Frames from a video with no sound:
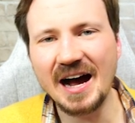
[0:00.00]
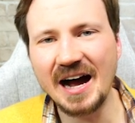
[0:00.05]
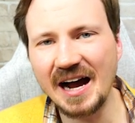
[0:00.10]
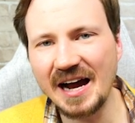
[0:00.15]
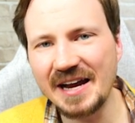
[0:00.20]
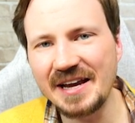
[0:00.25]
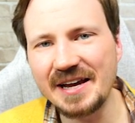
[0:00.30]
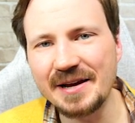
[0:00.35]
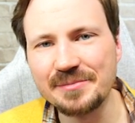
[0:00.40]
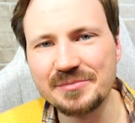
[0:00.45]

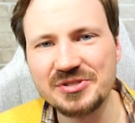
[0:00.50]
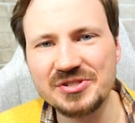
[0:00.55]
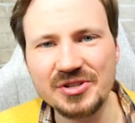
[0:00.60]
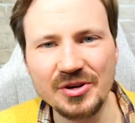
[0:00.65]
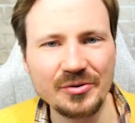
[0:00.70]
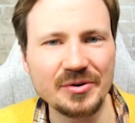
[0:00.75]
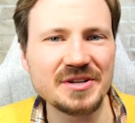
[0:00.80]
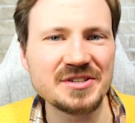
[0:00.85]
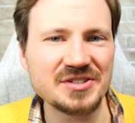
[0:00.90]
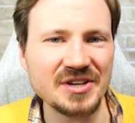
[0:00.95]
I am
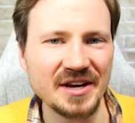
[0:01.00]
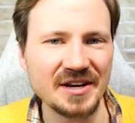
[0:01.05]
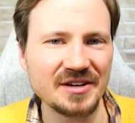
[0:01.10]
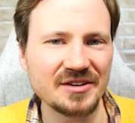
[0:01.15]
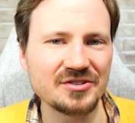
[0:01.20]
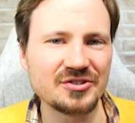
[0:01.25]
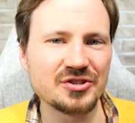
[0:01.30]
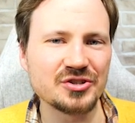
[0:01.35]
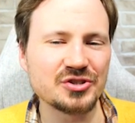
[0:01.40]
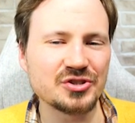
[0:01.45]
so
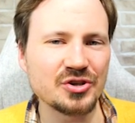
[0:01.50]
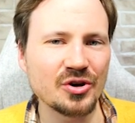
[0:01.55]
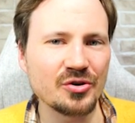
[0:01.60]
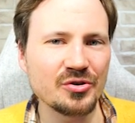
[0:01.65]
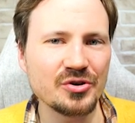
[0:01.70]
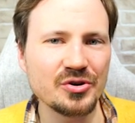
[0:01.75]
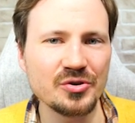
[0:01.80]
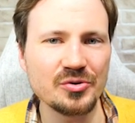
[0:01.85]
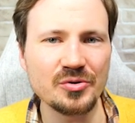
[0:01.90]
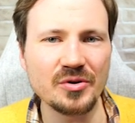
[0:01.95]
excited to
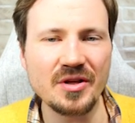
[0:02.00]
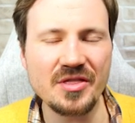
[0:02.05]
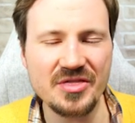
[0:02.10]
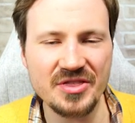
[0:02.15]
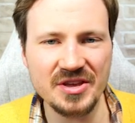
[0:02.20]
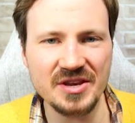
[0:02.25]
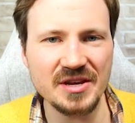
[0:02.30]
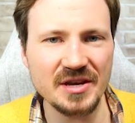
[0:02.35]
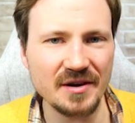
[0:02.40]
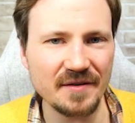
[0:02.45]
show you
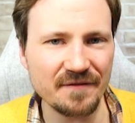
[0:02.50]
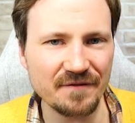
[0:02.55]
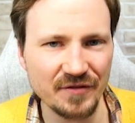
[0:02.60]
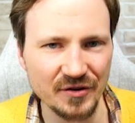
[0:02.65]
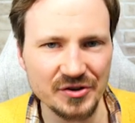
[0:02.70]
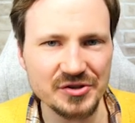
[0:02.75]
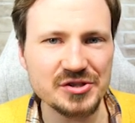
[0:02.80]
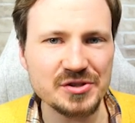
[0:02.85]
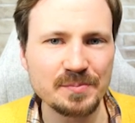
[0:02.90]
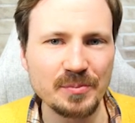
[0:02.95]
the
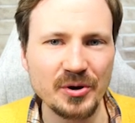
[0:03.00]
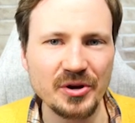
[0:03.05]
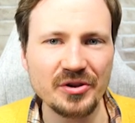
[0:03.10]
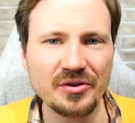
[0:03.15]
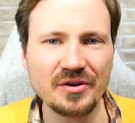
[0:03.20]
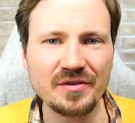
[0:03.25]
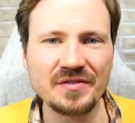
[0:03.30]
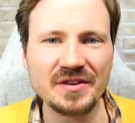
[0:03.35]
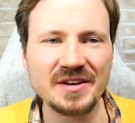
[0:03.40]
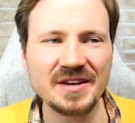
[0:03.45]
first
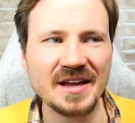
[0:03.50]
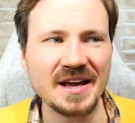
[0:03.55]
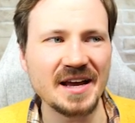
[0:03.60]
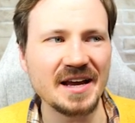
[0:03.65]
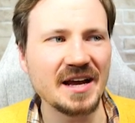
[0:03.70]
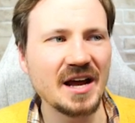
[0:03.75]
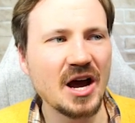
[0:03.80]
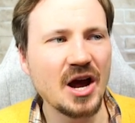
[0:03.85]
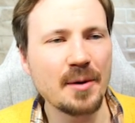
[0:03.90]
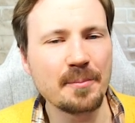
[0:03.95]
spoiler of the
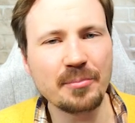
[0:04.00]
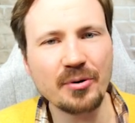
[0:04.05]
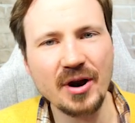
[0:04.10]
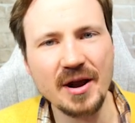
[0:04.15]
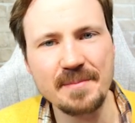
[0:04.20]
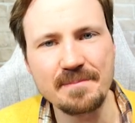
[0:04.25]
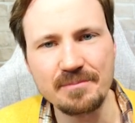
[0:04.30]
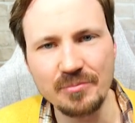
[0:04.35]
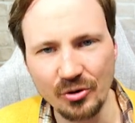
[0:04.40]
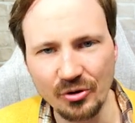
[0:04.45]
day,
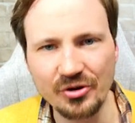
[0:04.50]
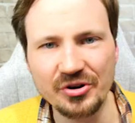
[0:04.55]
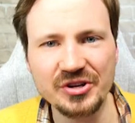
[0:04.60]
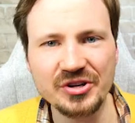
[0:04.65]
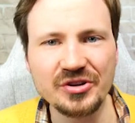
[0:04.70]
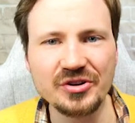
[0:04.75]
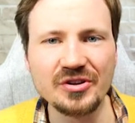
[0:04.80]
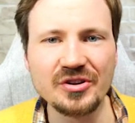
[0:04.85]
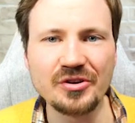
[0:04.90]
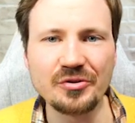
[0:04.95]

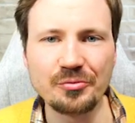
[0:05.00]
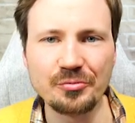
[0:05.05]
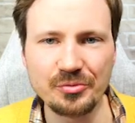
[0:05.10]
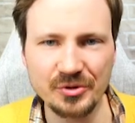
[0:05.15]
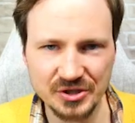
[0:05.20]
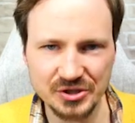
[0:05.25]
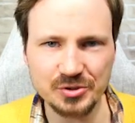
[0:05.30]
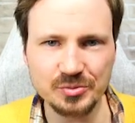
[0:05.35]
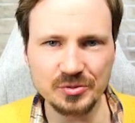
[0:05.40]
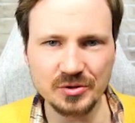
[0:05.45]
Primordial
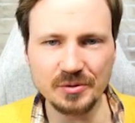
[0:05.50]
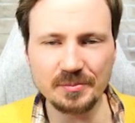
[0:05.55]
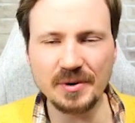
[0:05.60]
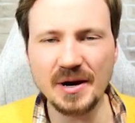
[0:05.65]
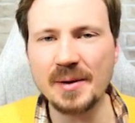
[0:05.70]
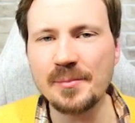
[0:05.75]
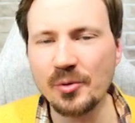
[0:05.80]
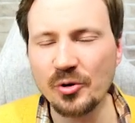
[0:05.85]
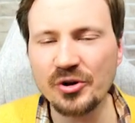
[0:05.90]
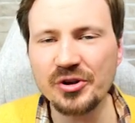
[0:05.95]
Ritual.
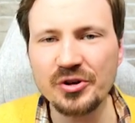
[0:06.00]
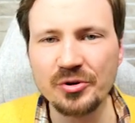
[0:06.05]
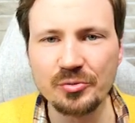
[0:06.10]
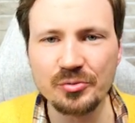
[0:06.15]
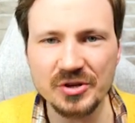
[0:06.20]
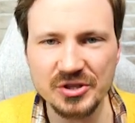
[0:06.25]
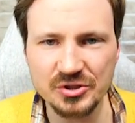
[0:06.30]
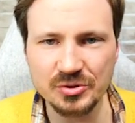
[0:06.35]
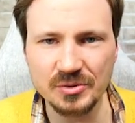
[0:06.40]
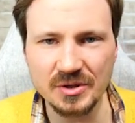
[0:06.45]
Primordial
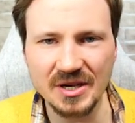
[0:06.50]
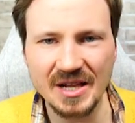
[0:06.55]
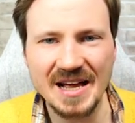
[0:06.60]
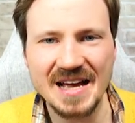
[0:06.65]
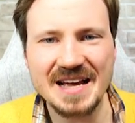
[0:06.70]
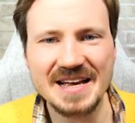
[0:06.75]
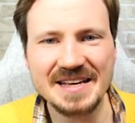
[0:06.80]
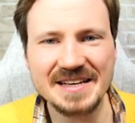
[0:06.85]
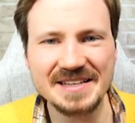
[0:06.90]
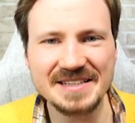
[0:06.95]
Ritual
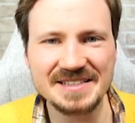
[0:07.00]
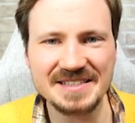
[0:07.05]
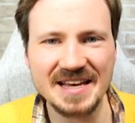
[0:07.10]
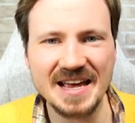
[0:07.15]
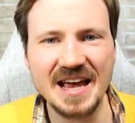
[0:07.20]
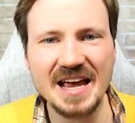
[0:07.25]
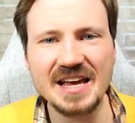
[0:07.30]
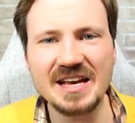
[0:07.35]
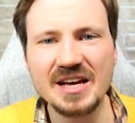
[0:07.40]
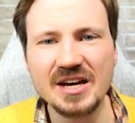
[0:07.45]
is
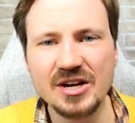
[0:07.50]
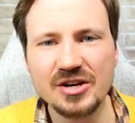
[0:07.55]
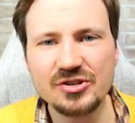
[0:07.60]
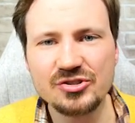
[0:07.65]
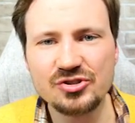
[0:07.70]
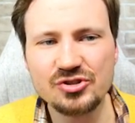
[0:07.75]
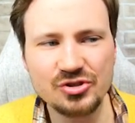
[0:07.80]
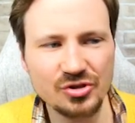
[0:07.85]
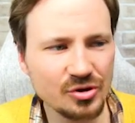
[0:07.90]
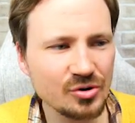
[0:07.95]
a
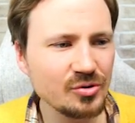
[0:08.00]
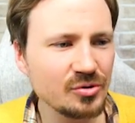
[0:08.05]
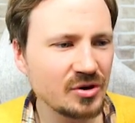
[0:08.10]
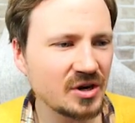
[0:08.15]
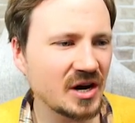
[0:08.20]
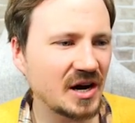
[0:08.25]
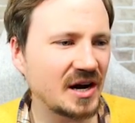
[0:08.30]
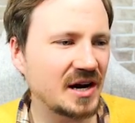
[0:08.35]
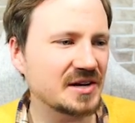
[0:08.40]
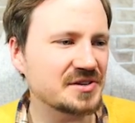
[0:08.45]

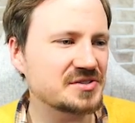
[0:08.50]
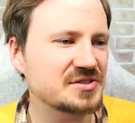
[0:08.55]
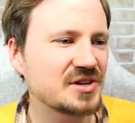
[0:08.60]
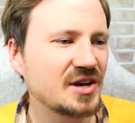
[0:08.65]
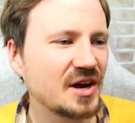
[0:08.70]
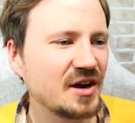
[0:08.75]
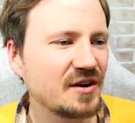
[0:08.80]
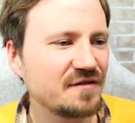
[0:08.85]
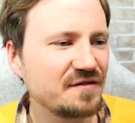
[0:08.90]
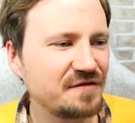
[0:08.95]

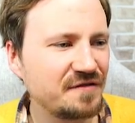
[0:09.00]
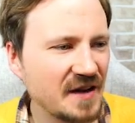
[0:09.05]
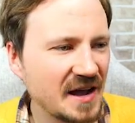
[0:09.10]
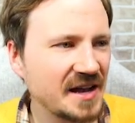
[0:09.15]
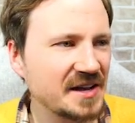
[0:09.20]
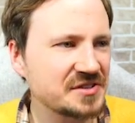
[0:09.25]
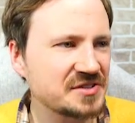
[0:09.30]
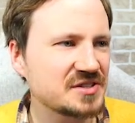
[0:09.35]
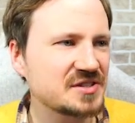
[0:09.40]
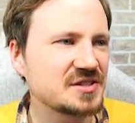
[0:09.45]
2-cost
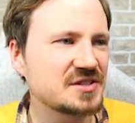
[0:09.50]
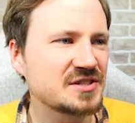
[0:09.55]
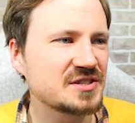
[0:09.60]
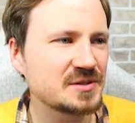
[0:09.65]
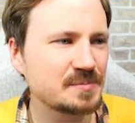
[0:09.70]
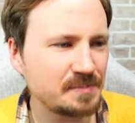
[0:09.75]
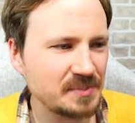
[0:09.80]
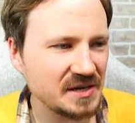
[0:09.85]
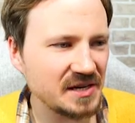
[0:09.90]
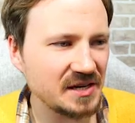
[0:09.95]
fast
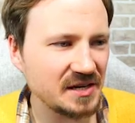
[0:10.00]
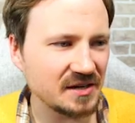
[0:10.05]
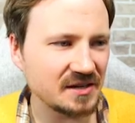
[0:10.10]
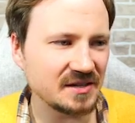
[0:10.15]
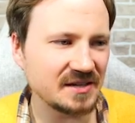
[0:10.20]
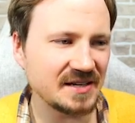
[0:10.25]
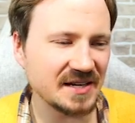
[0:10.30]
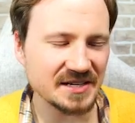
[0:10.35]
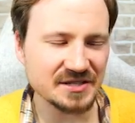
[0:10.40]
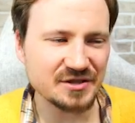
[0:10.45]

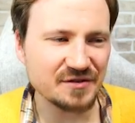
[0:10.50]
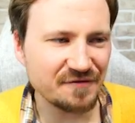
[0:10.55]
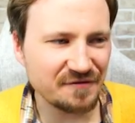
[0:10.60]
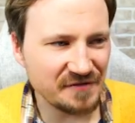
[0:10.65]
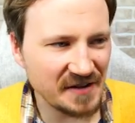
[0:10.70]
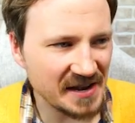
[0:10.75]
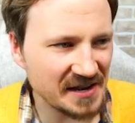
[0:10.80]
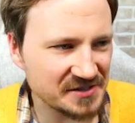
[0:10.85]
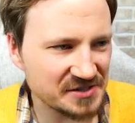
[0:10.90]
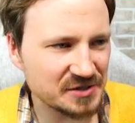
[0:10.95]
speed, yes,
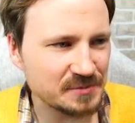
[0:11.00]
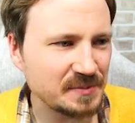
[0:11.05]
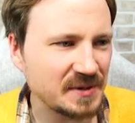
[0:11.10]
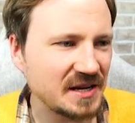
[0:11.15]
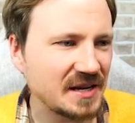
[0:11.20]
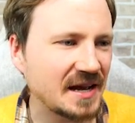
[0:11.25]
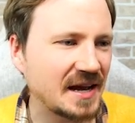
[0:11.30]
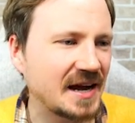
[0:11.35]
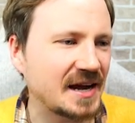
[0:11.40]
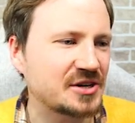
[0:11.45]
fast
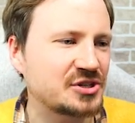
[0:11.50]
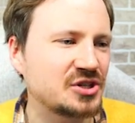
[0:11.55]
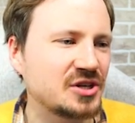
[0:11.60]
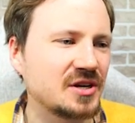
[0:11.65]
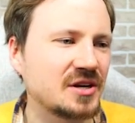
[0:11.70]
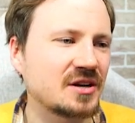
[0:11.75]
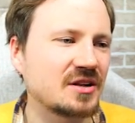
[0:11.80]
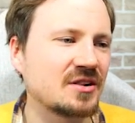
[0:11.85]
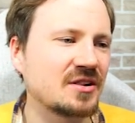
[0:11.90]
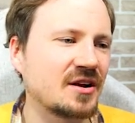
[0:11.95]
speed
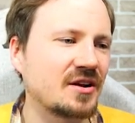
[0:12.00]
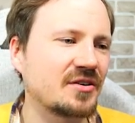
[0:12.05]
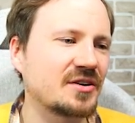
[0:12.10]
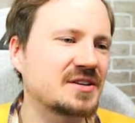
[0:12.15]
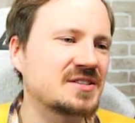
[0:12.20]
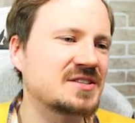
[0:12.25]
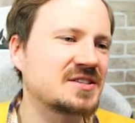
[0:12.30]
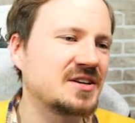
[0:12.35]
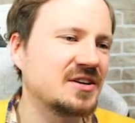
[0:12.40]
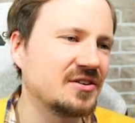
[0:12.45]
action
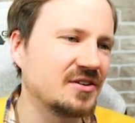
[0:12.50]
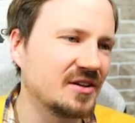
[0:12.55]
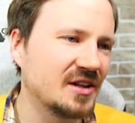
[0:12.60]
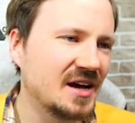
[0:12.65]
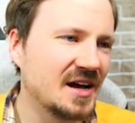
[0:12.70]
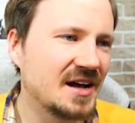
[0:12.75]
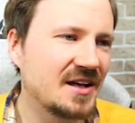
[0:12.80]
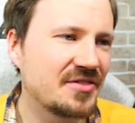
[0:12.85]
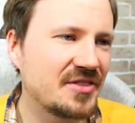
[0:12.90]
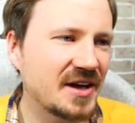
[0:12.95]
cleric skill
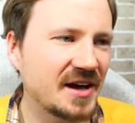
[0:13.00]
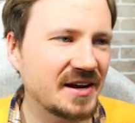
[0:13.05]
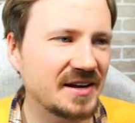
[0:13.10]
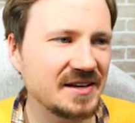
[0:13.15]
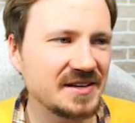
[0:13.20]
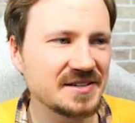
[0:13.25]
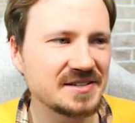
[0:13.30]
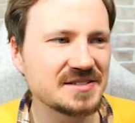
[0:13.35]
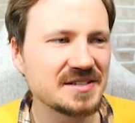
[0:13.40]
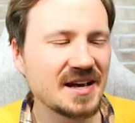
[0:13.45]
that
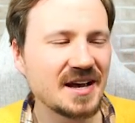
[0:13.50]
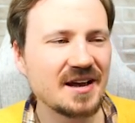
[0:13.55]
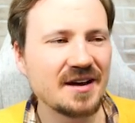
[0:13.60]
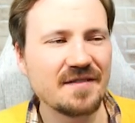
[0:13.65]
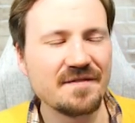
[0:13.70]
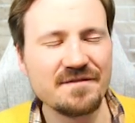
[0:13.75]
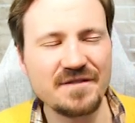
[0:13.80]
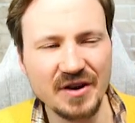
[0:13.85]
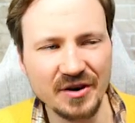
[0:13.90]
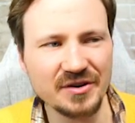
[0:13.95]
is
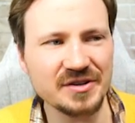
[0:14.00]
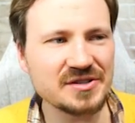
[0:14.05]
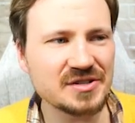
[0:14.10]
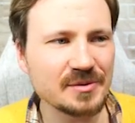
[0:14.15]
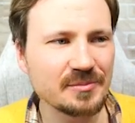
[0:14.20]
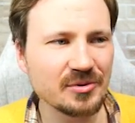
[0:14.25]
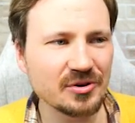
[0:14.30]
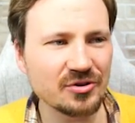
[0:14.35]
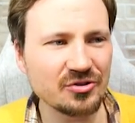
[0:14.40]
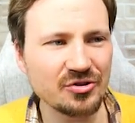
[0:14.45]
very
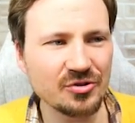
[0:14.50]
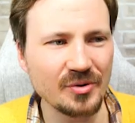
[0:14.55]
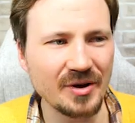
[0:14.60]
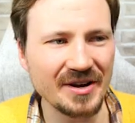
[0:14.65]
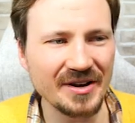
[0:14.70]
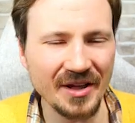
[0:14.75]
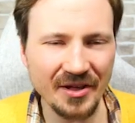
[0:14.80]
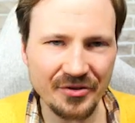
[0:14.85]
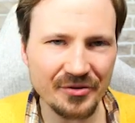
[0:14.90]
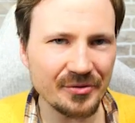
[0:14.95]
similar to
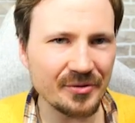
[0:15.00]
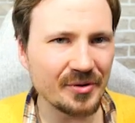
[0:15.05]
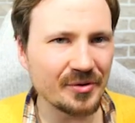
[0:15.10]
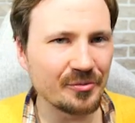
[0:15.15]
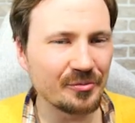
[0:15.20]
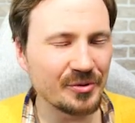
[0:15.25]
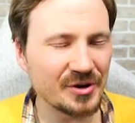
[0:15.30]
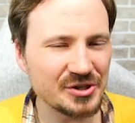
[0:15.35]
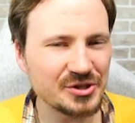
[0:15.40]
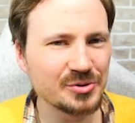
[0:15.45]
another
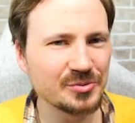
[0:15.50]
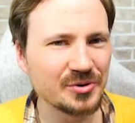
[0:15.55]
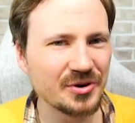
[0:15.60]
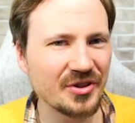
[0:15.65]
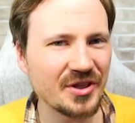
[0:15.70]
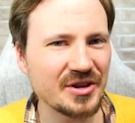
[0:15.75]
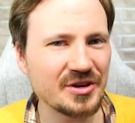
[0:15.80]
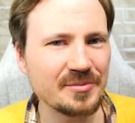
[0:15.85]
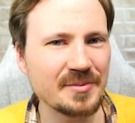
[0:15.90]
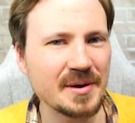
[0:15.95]
ritual
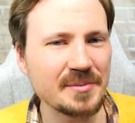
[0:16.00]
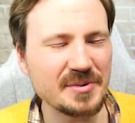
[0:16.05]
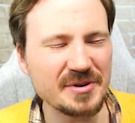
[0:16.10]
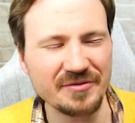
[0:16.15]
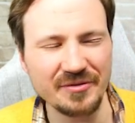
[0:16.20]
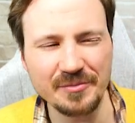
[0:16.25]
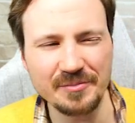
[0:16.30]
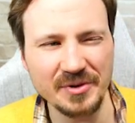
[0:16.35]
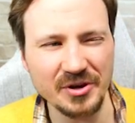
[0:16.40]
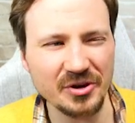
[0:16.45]
that you might be
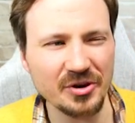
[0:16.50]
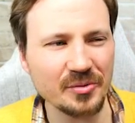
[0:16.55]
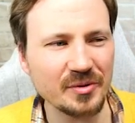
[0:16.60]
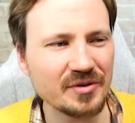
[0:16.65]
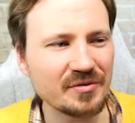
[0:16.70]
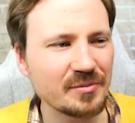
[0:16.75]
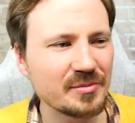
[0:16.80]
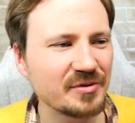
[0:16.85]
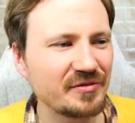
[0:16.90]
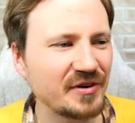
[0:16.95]
familiar
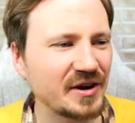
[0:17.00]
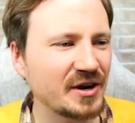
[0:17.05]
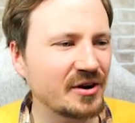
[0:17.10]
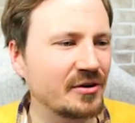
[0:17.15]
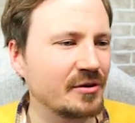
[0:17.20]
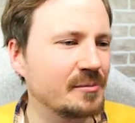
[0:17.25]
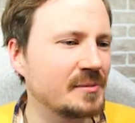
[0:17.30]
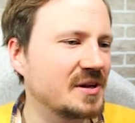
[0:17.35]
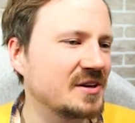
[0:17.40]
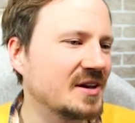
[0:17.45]
with from the fire
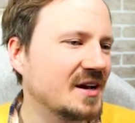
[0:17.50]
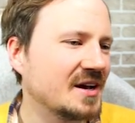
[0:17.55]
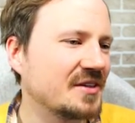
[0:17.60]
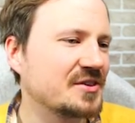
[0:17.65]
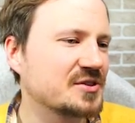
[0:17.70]
element.